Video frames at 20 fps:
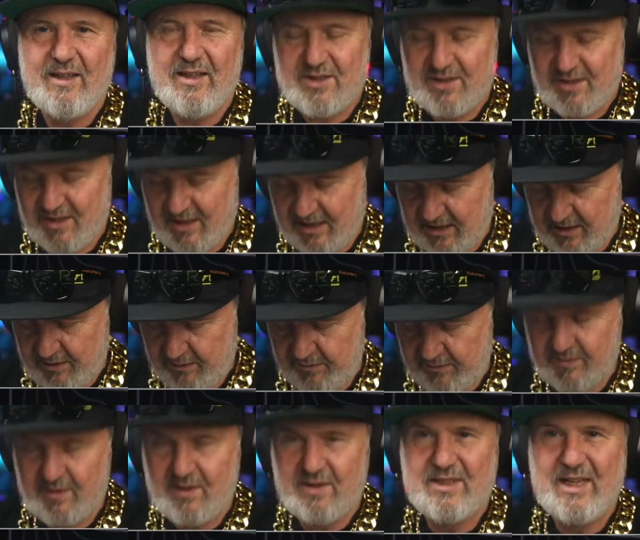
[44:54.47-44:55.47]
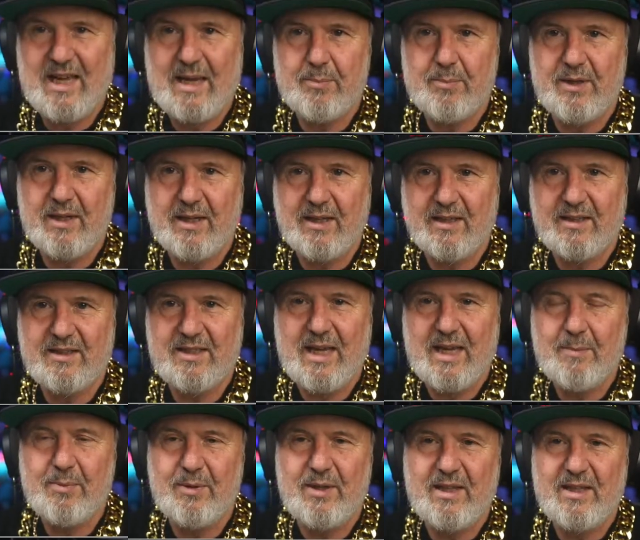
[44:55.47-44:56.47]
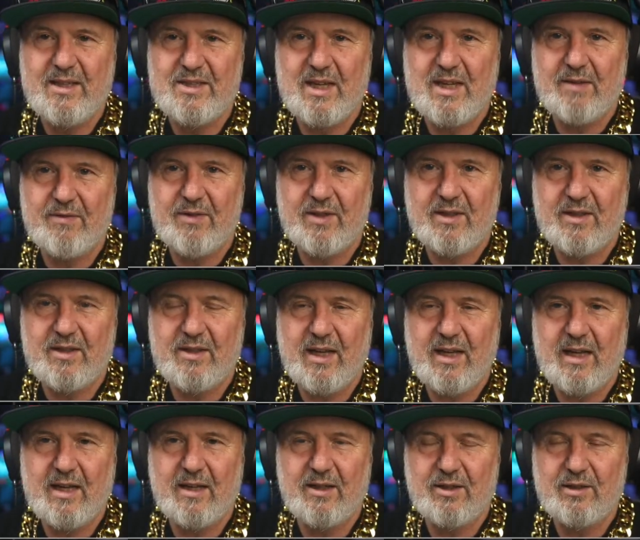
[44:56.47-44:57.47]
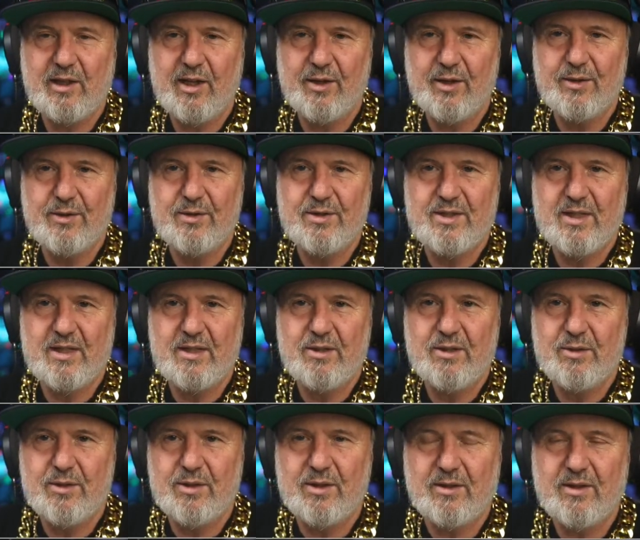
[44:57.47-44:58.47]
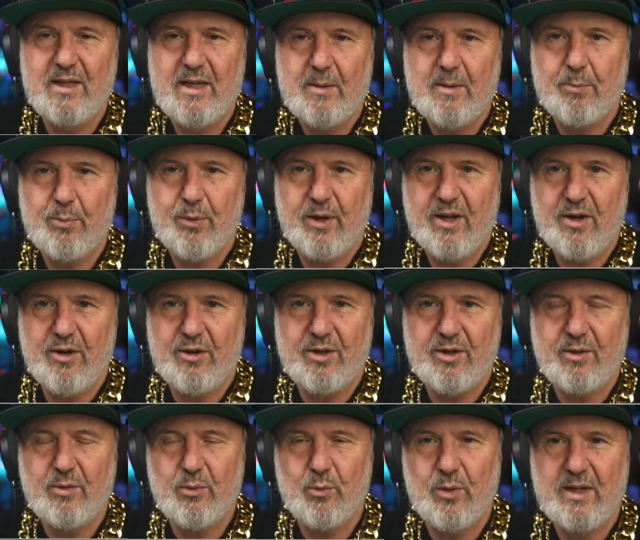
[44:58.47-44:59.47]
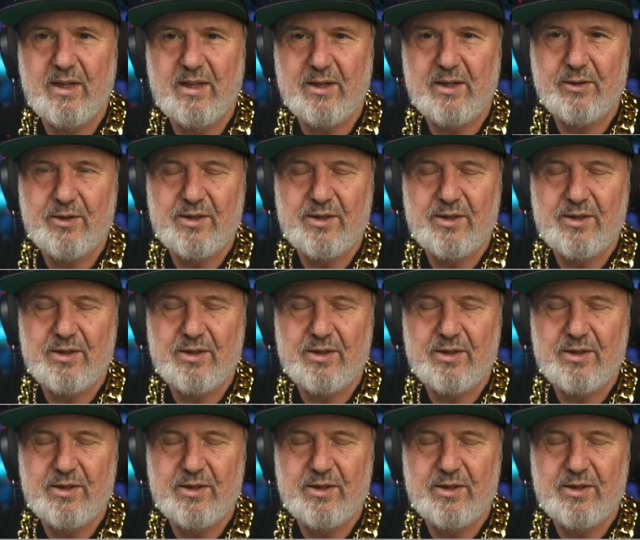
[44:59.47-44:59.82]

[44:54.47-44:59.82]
is to have dampening. And dampening is having loads that you can bring on when